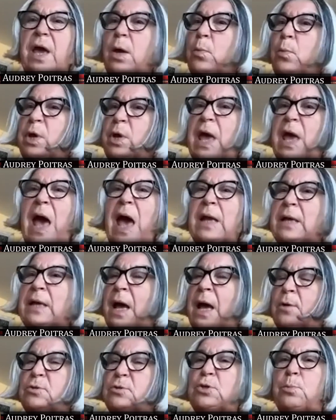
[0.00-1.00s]
We had
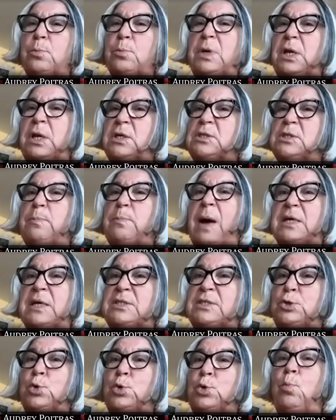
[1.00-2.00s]
council meetings by
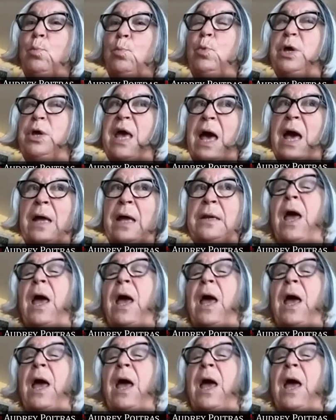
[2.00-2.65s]
Zoom. We had